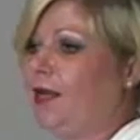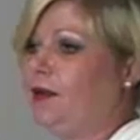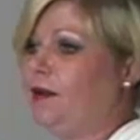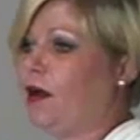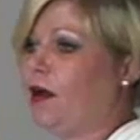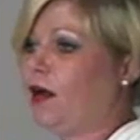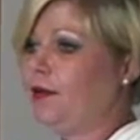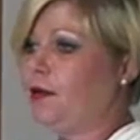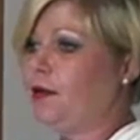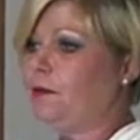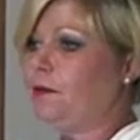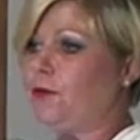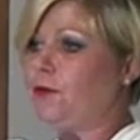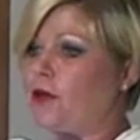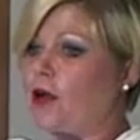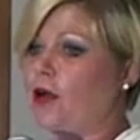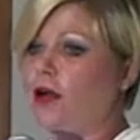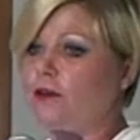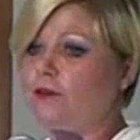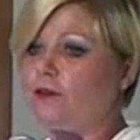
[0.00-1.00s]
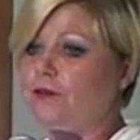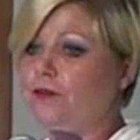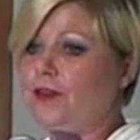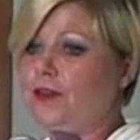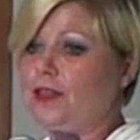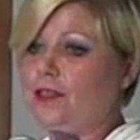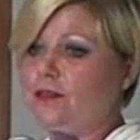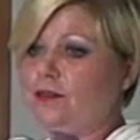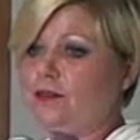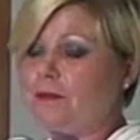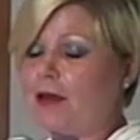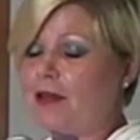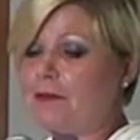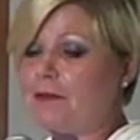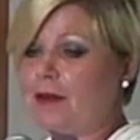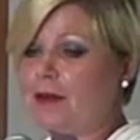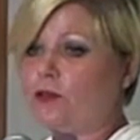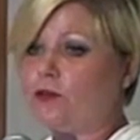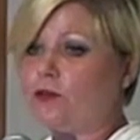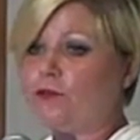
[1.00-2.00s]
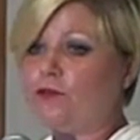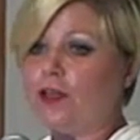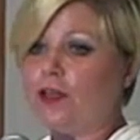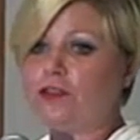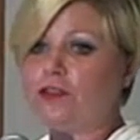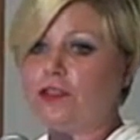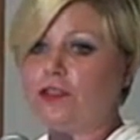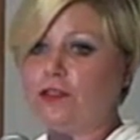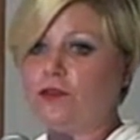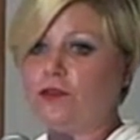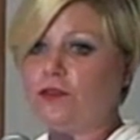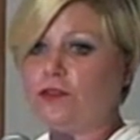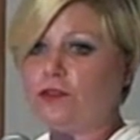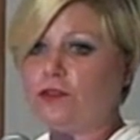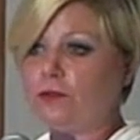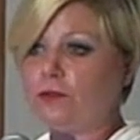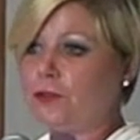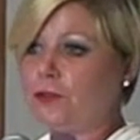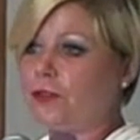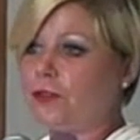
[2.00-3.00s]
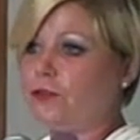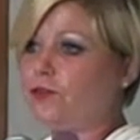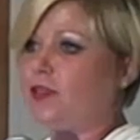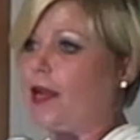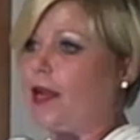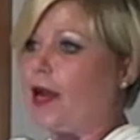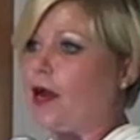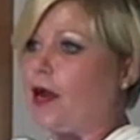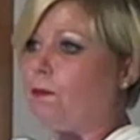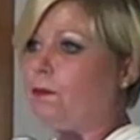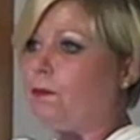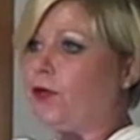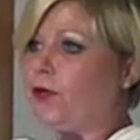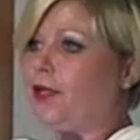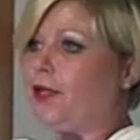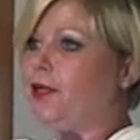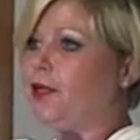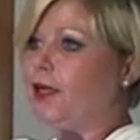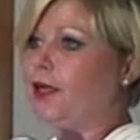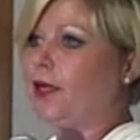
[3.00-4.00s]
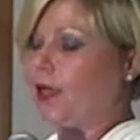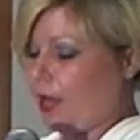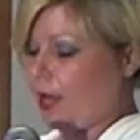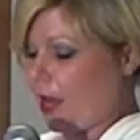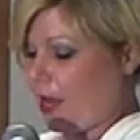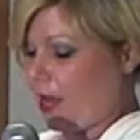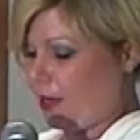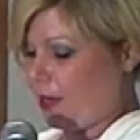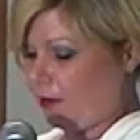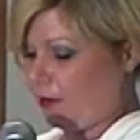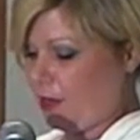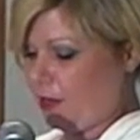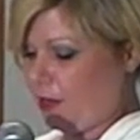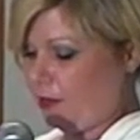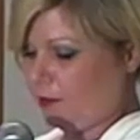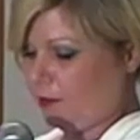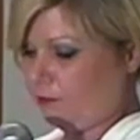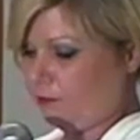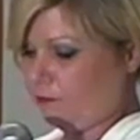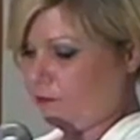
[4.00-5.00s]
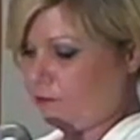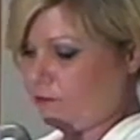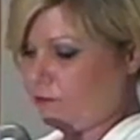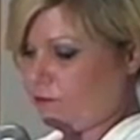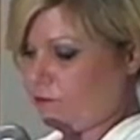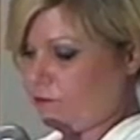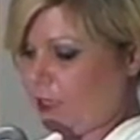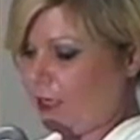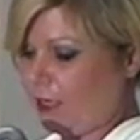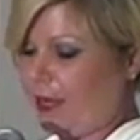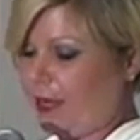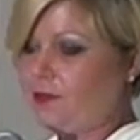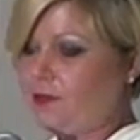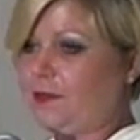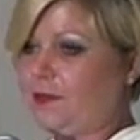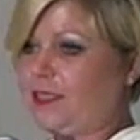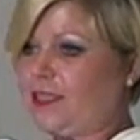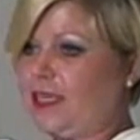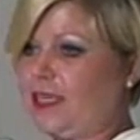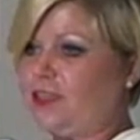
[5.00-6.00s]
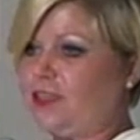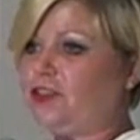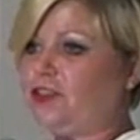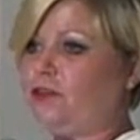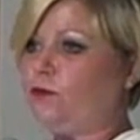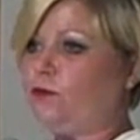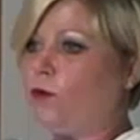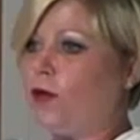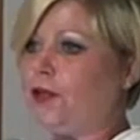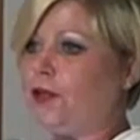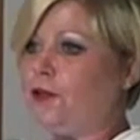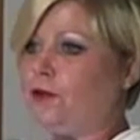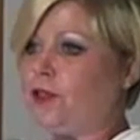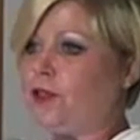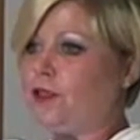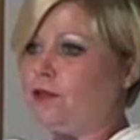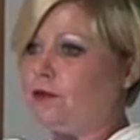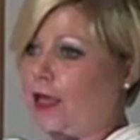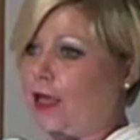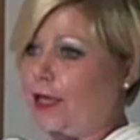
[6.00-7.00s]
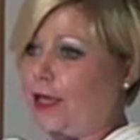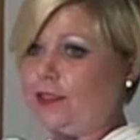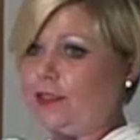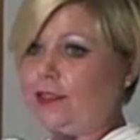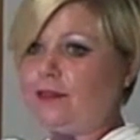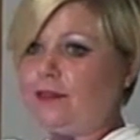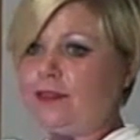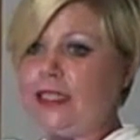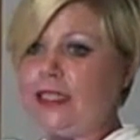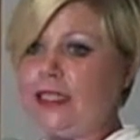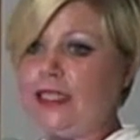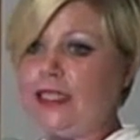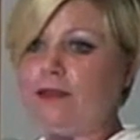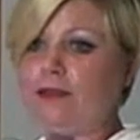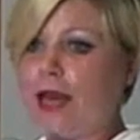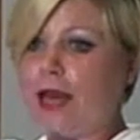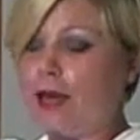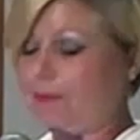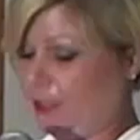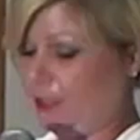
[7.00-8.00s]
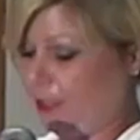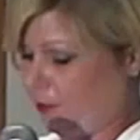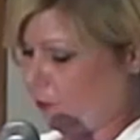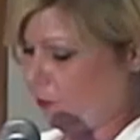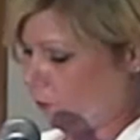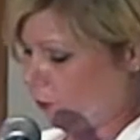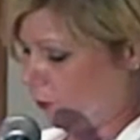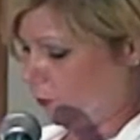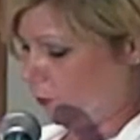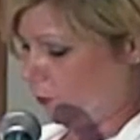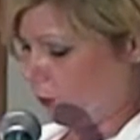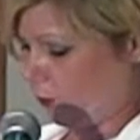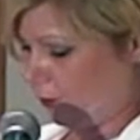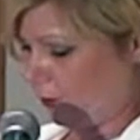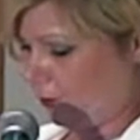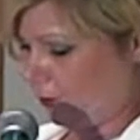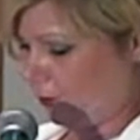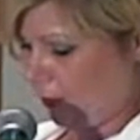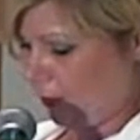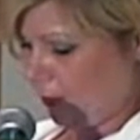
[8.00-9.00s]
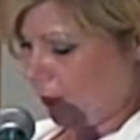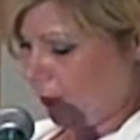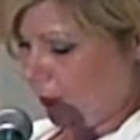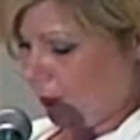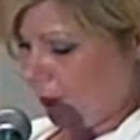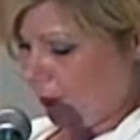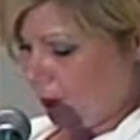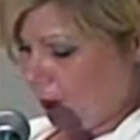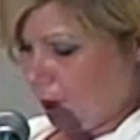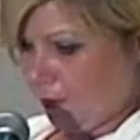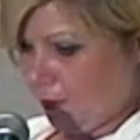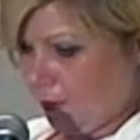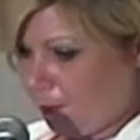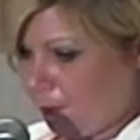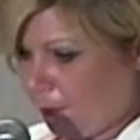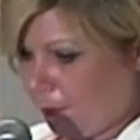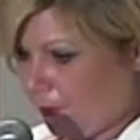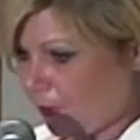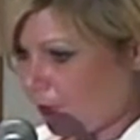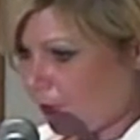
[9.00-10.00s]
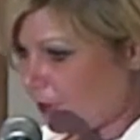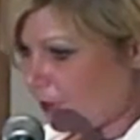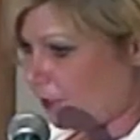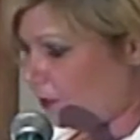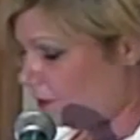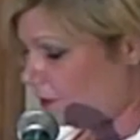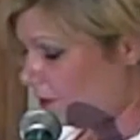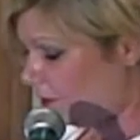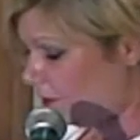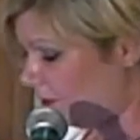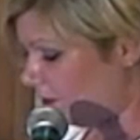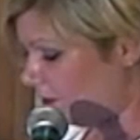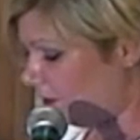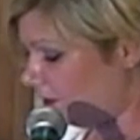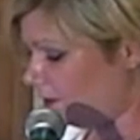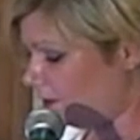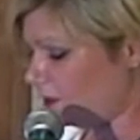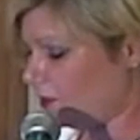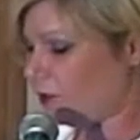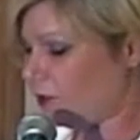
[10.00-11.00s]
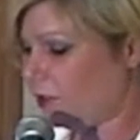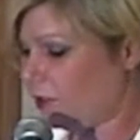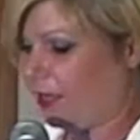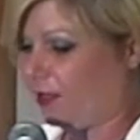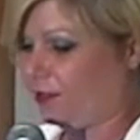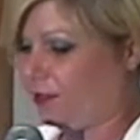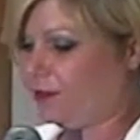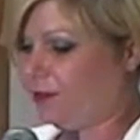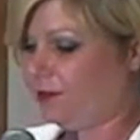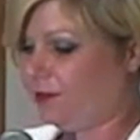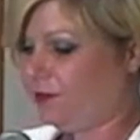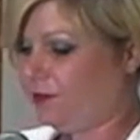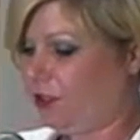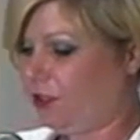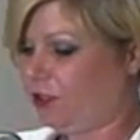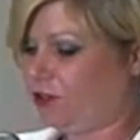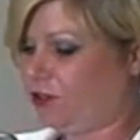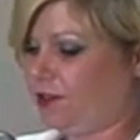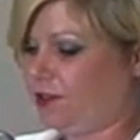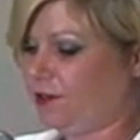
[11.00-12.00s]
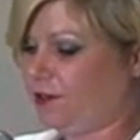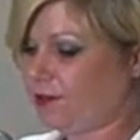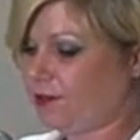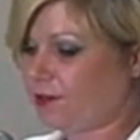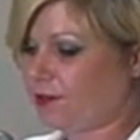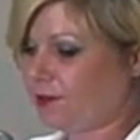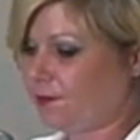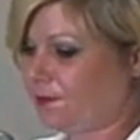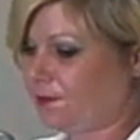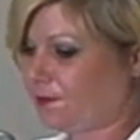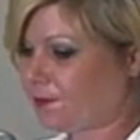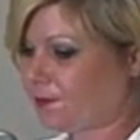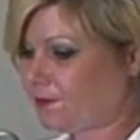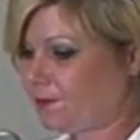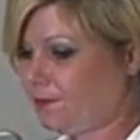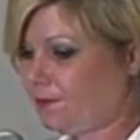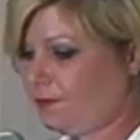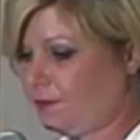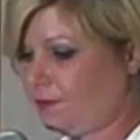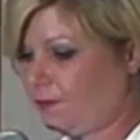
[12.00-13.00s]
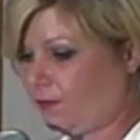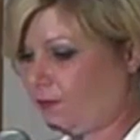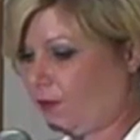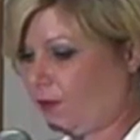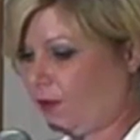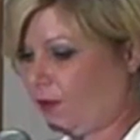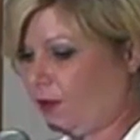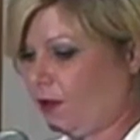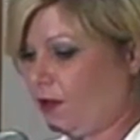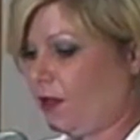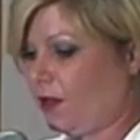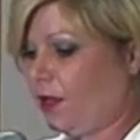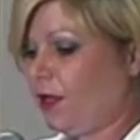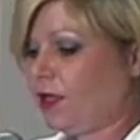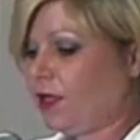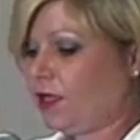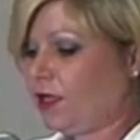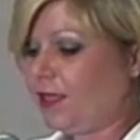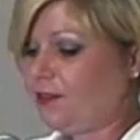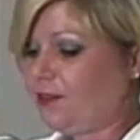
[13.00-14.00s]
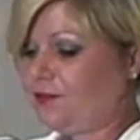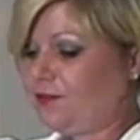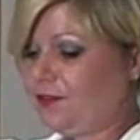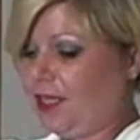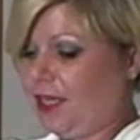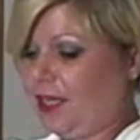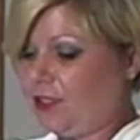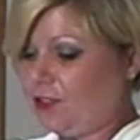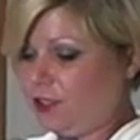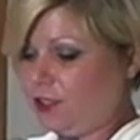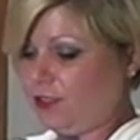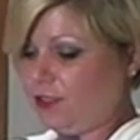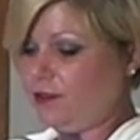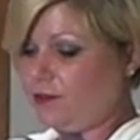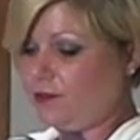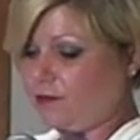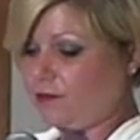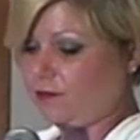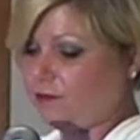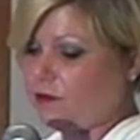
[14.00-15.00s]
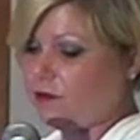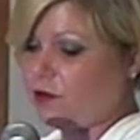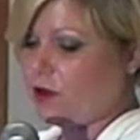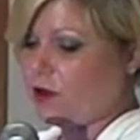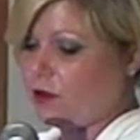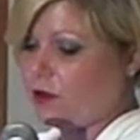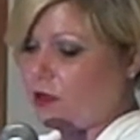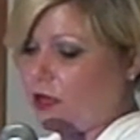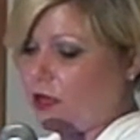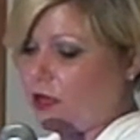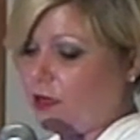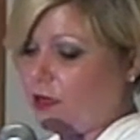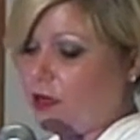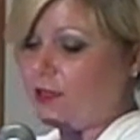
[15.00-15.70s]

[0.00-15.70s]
a number of these mathematical functions to produce an output and an expectation of what you could likely see happen in the real world. The statistical analysis functions, classification, cost